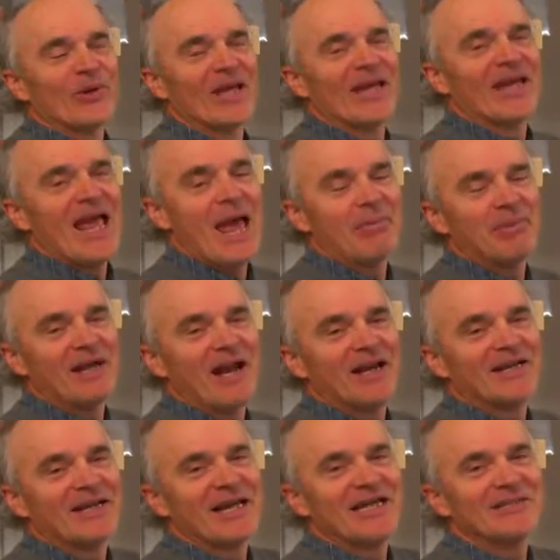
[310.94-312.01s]
Okay, happy
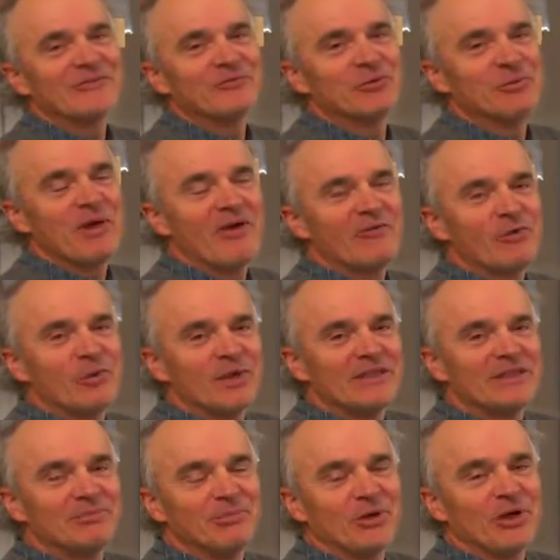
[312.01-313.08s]
holidays from
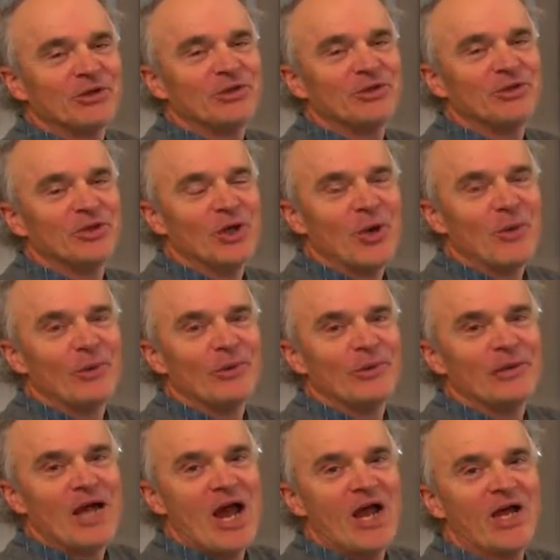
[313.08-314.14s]
everyone's books. You know where
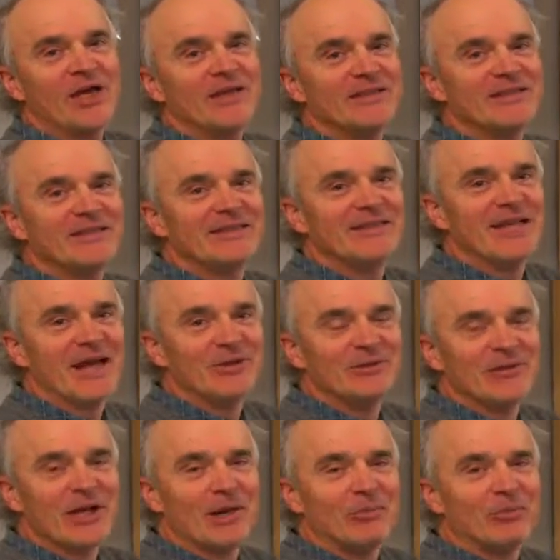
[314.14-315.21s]
we are.
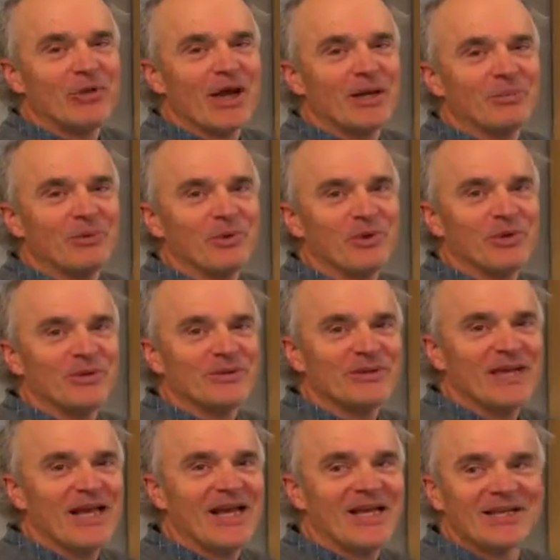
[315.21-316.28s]
Downtown Brattleboro,
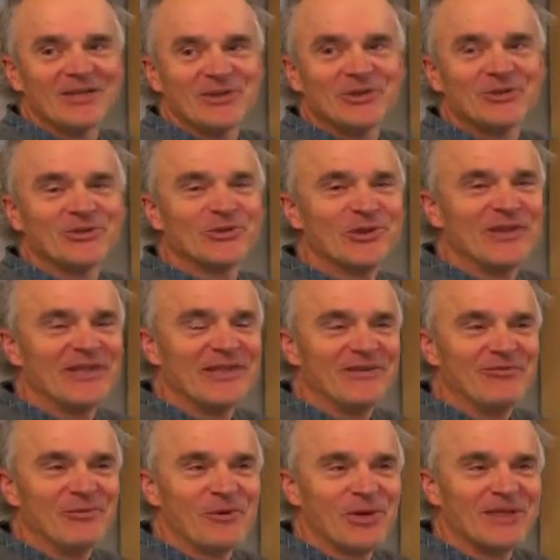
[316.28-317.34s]
Elliott Street,
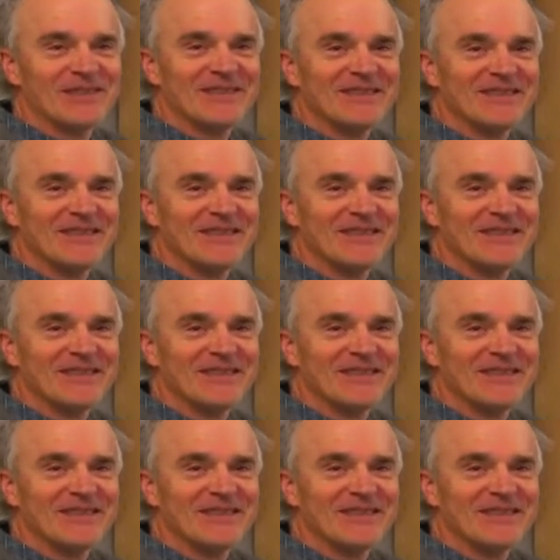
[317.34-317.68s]
of course.